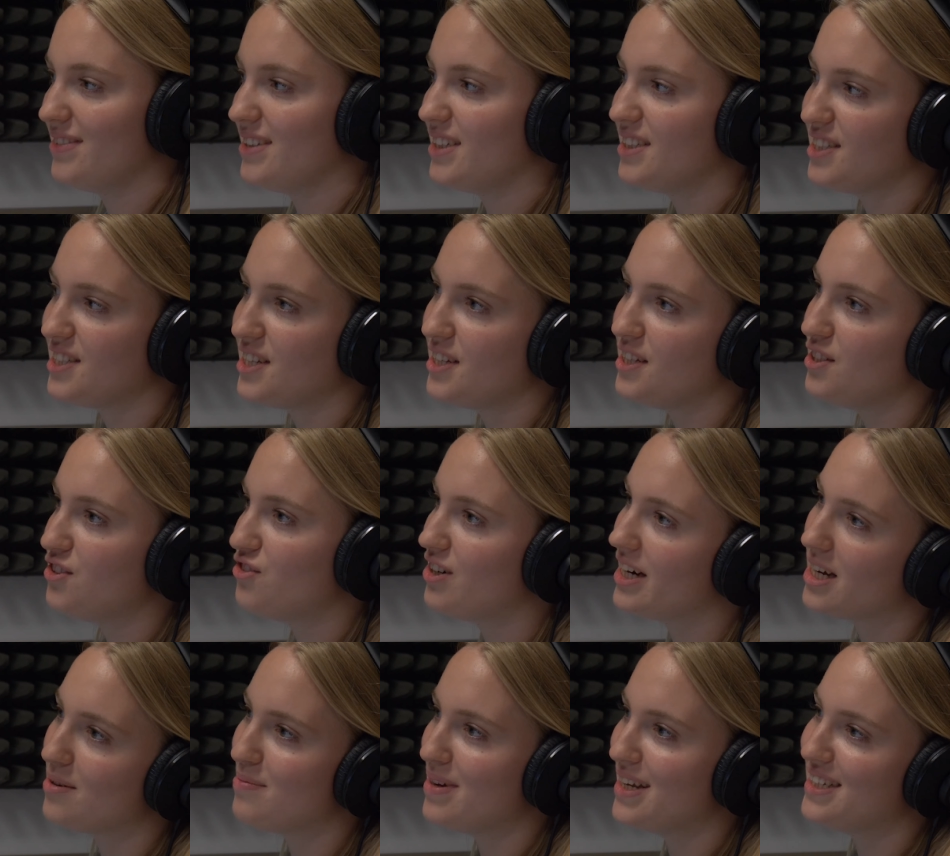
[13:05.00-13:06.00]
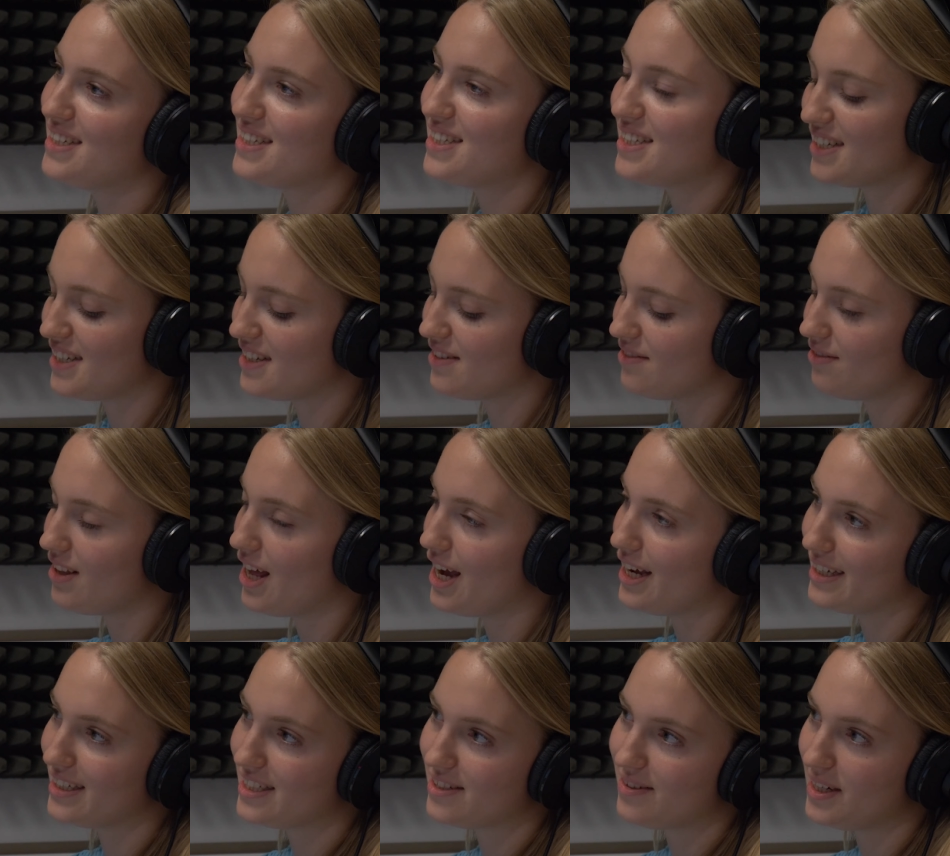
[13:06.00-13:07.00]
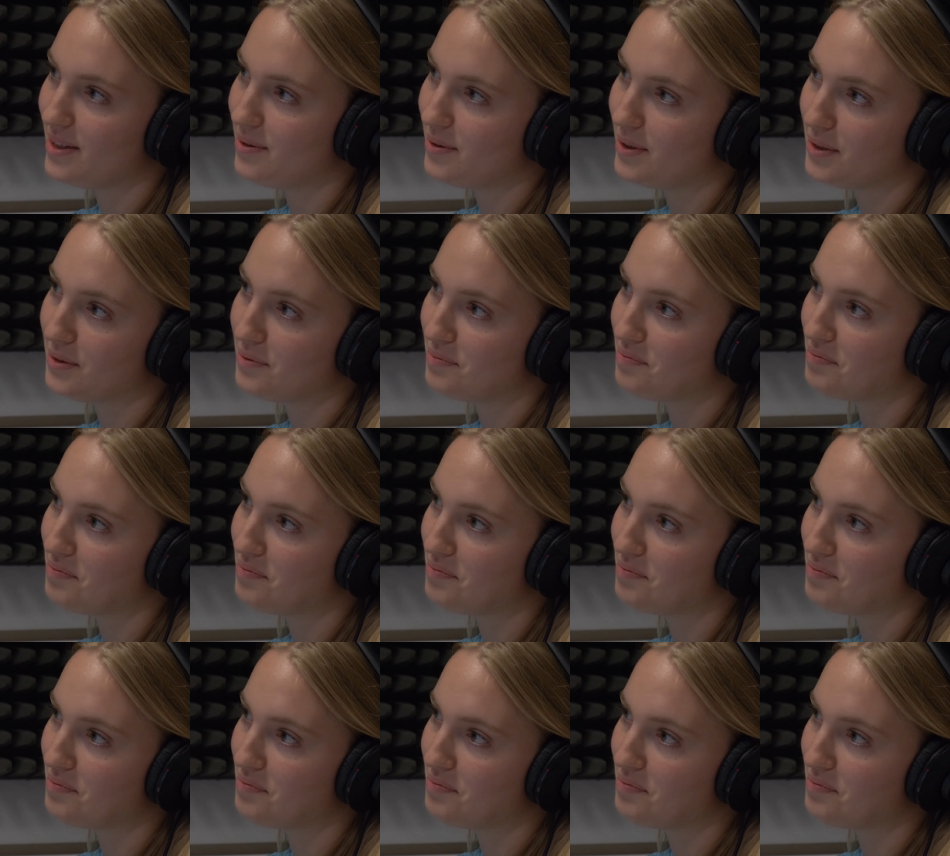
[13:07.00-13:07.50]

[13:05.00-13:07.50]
And so you'd recommend flying to anyone?